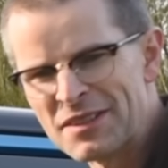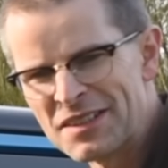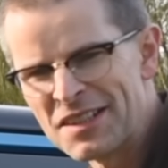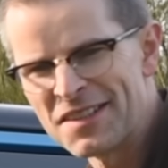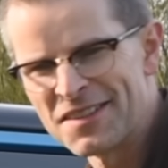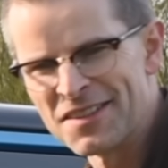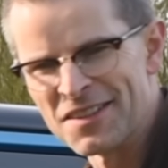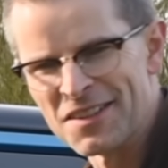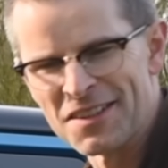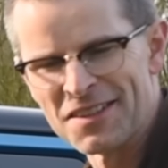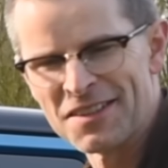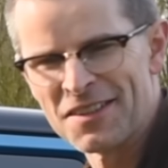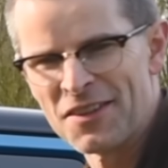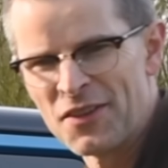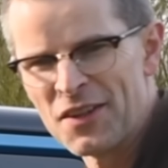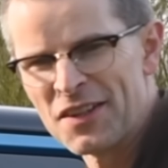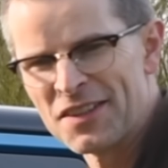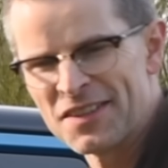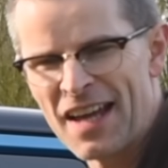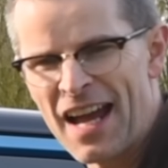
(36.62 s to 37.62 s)
distance,
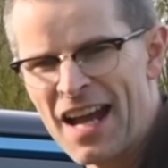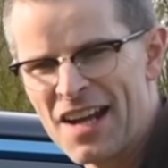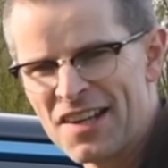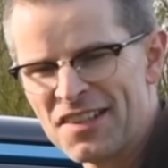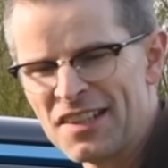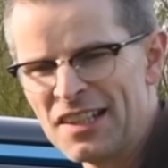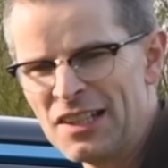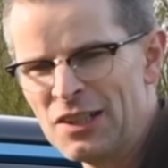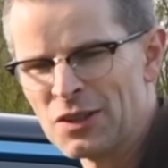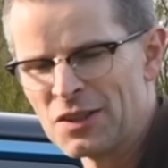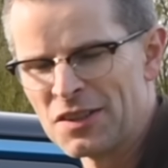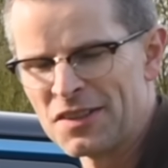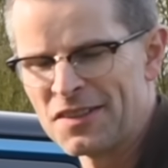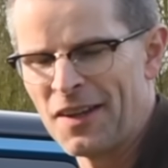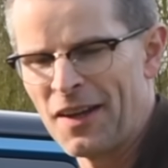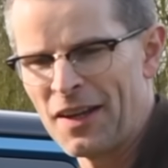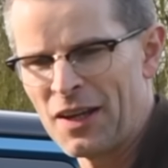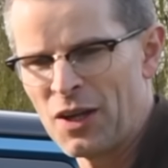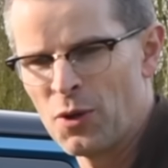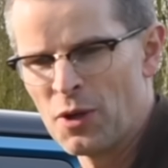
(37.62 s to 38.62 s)
this actually looks
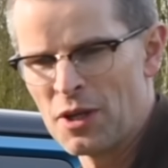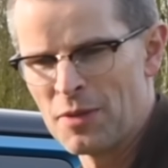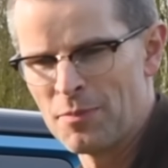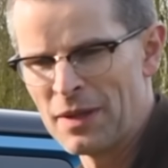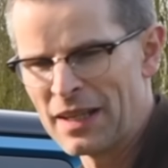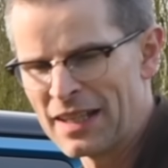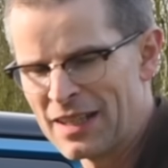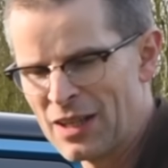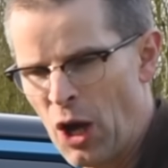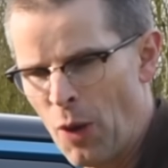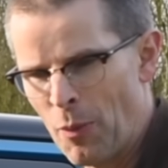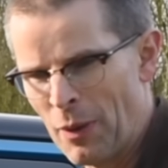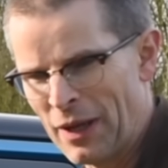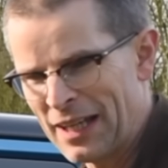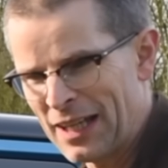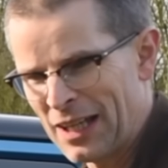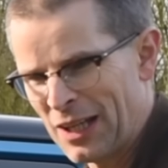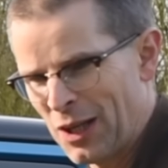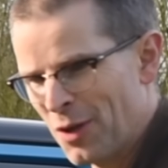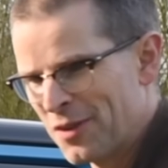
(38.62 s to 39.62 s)
like quite a big car, but
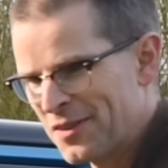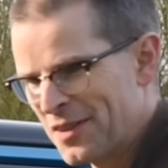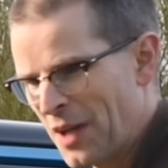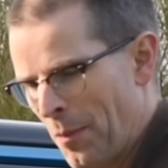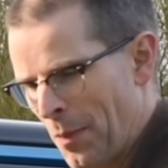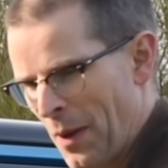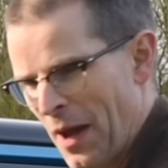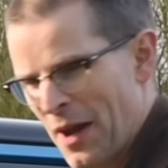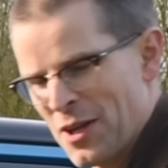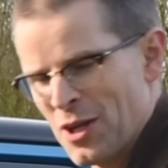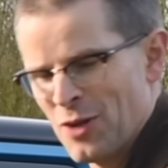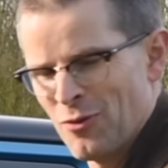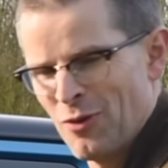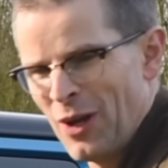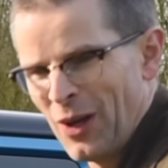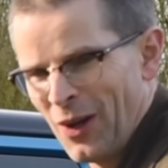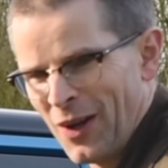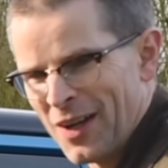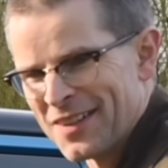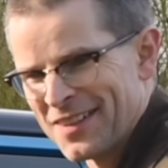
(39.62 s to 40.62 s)
get close up and you
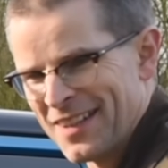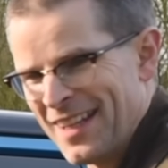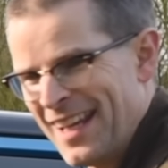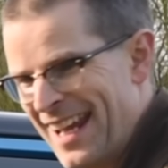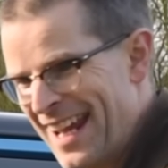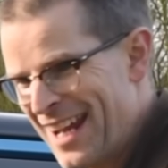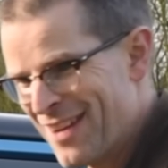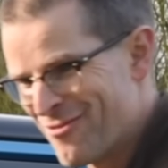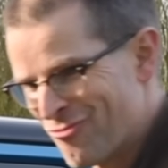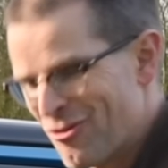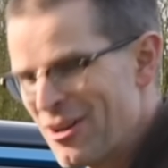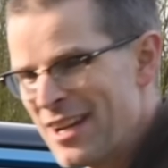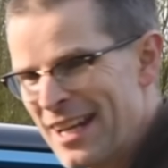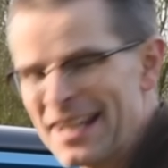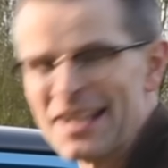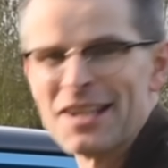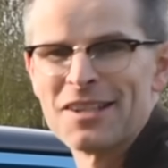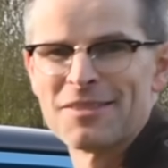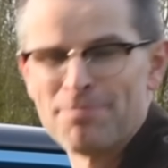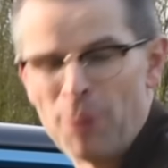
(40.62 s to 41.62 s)
realise it
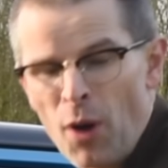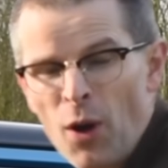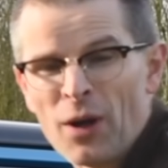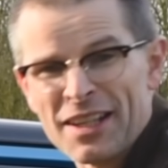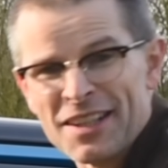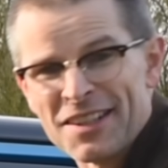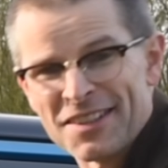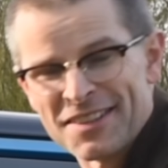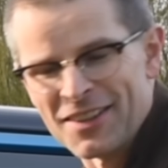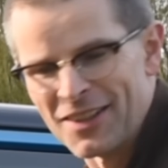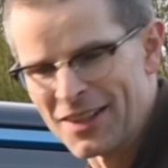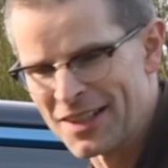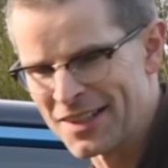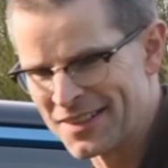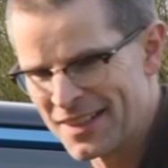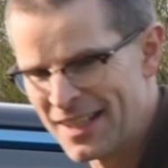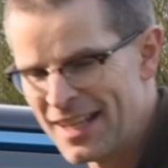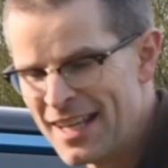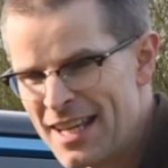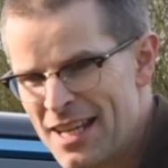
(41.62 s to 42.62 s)
really is pocket
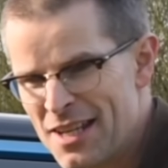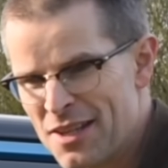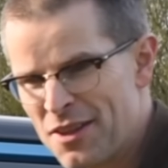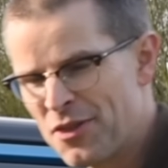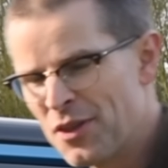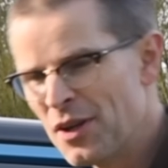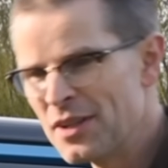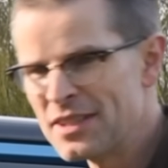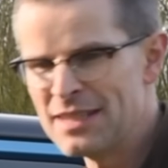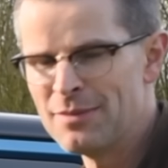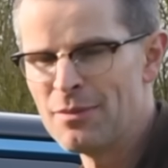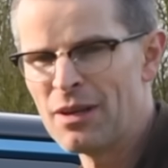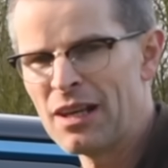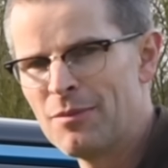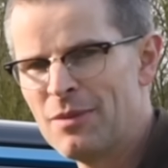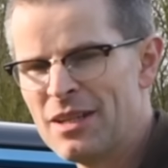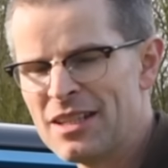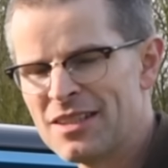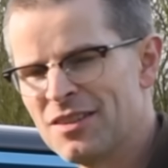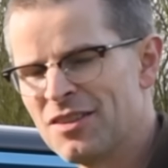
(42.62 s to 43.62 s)
size. It's
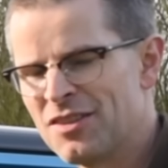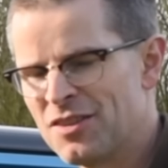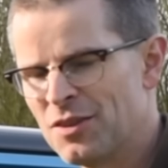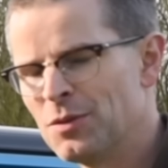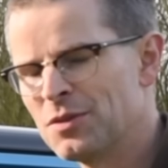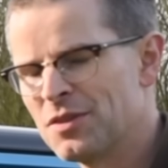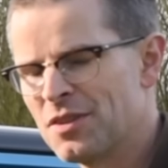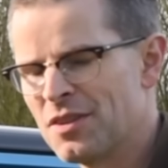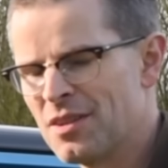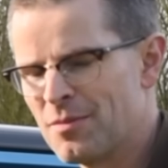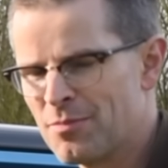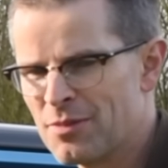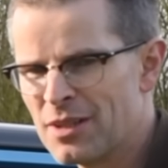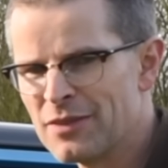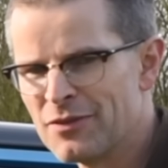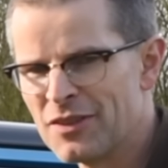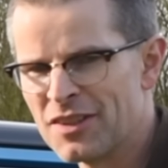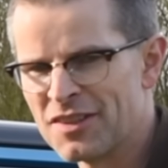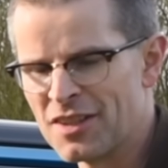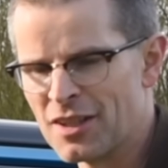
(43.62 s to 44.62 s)
30mm shorter than the
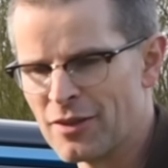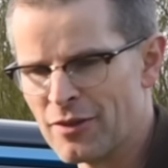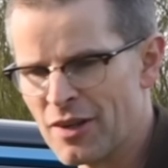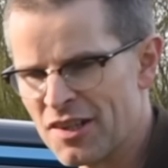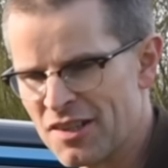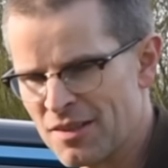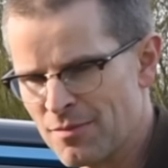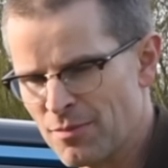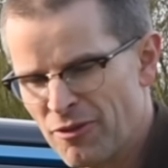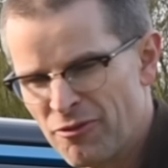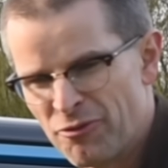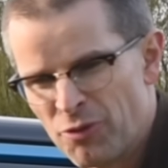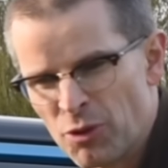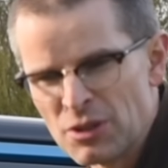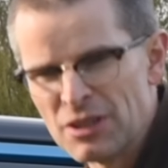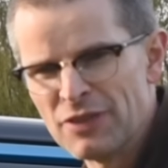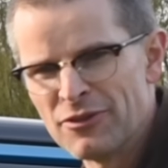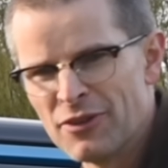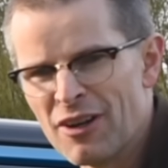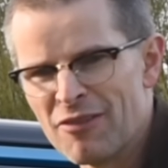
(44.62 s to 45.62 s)
previous generation, but
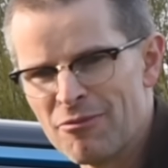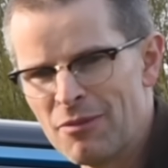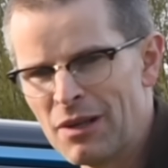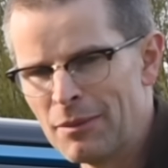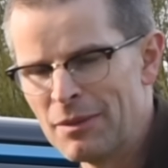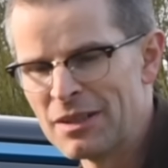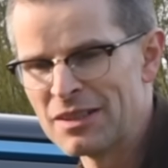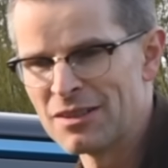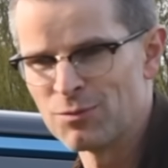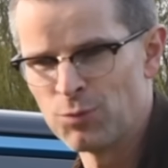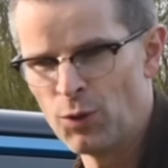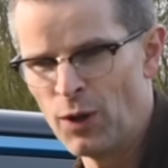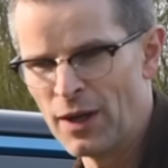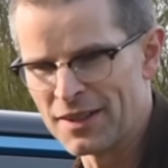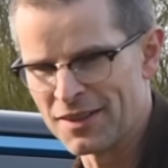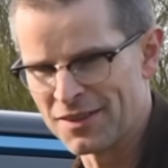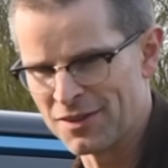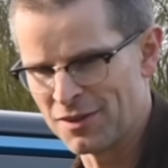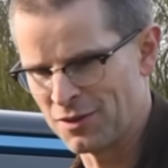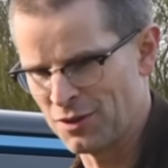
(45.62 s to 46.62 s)
45mm
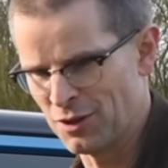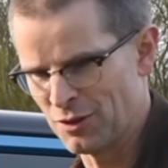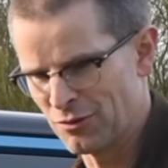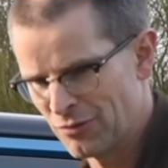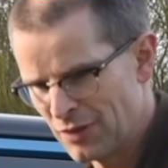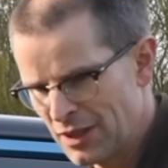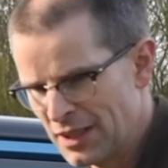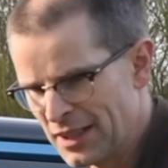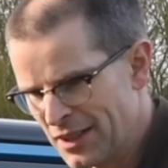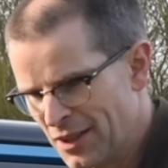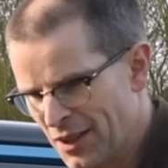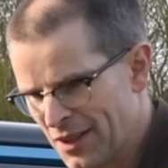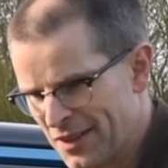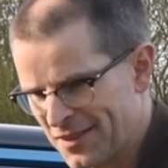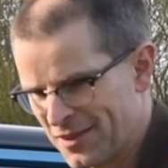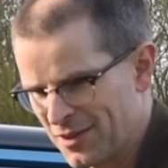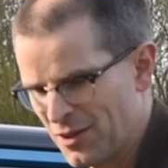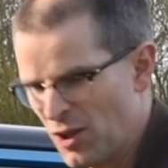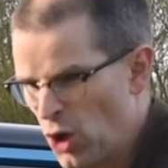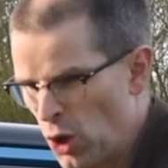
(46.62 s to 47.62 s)
wider, so it's got a really
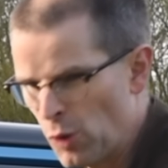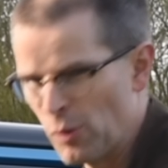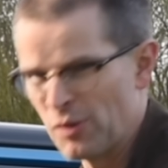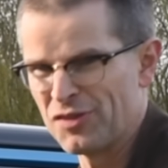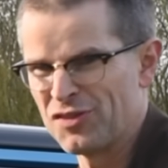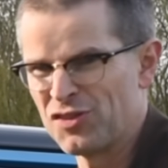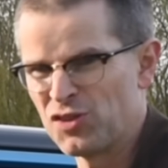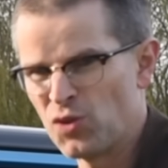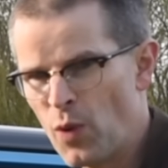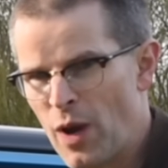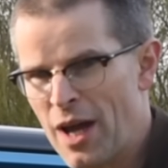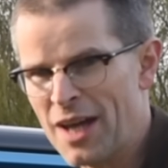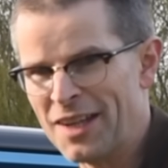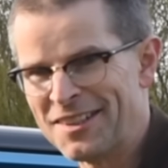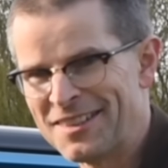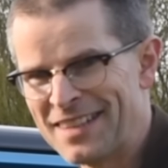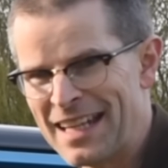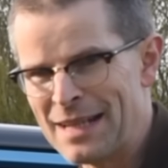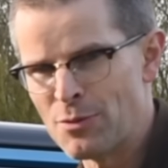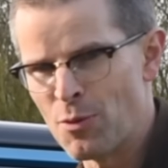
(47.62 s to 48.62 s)
nice, almost square,
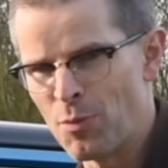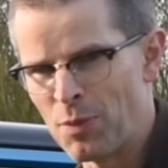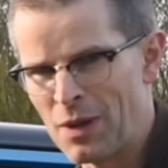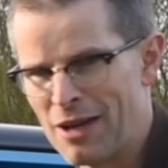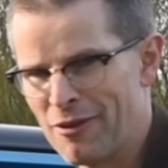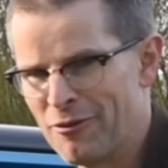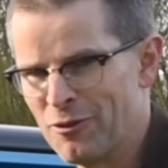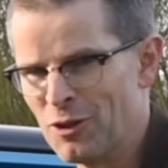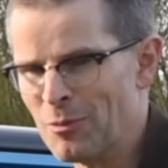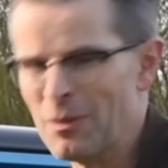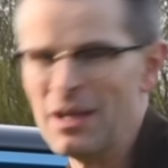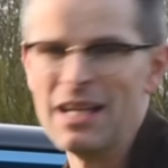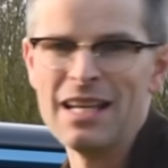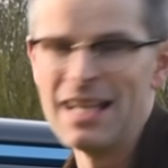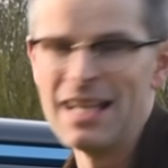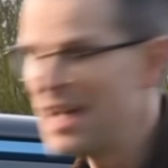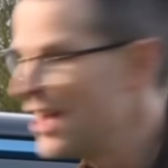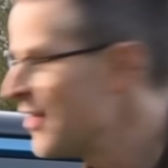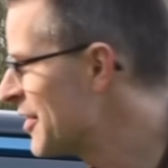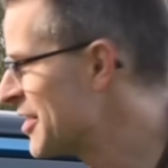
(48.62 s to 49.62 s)
stable platform.
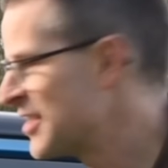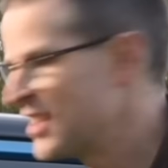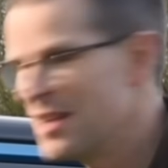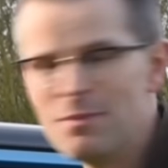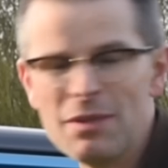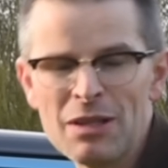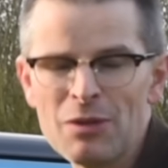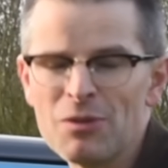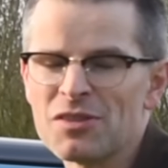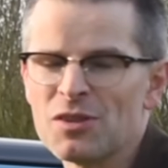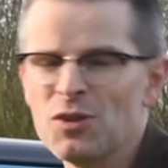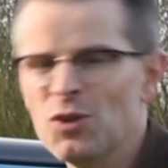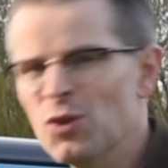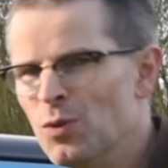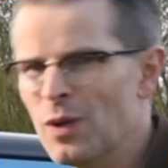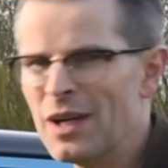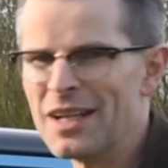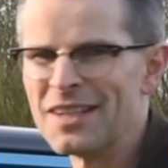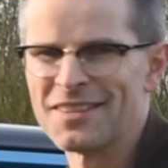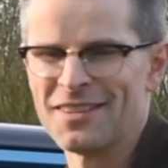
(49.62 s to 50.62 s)
The Jimny was
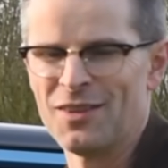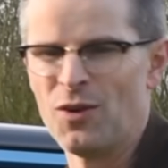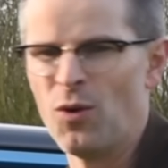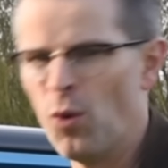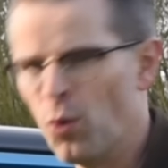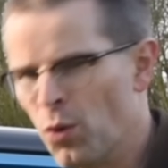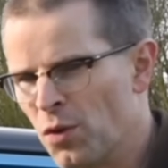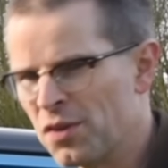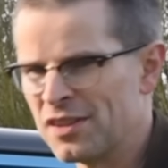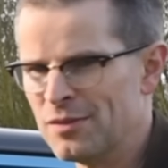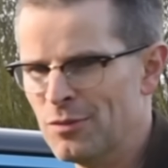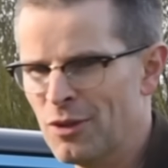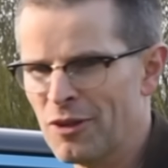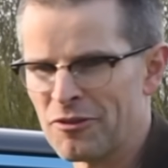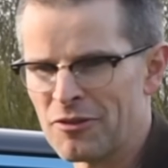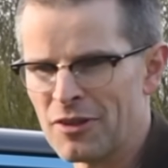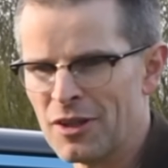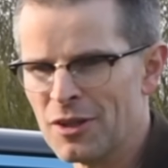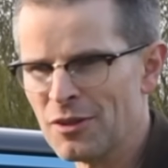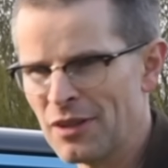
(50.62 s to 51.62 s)
always awesome
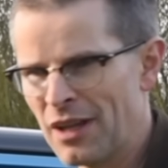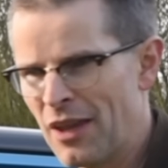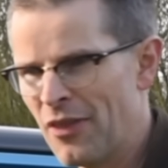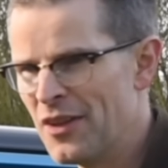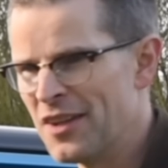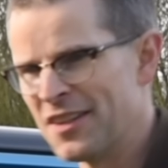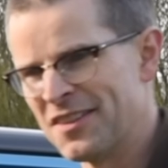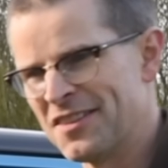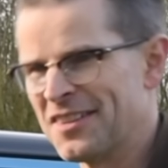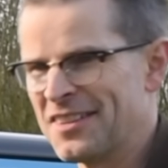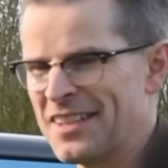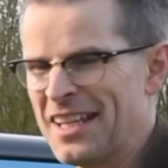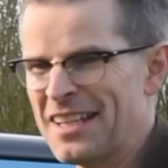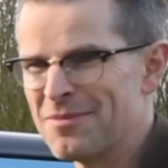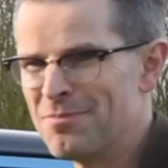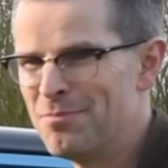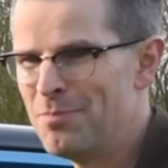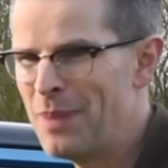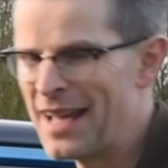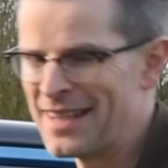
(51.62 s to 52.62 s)
off-road, and this just
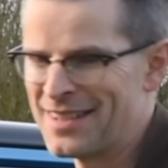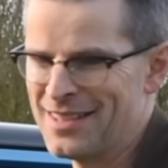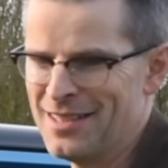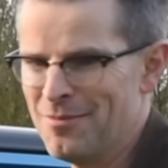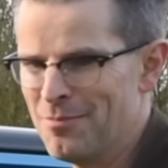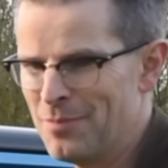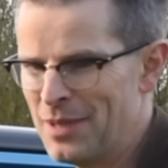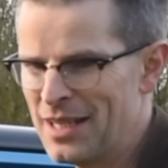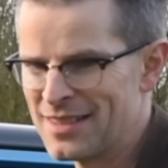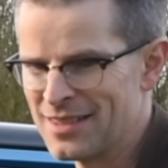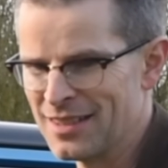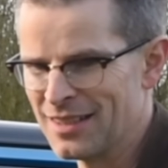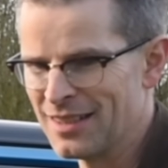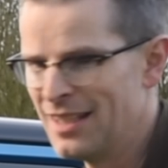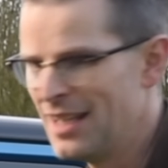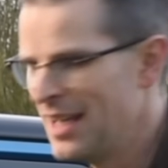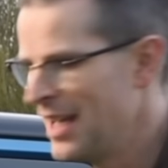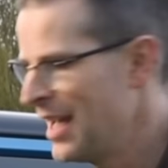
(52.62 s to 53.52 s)
gets better and better.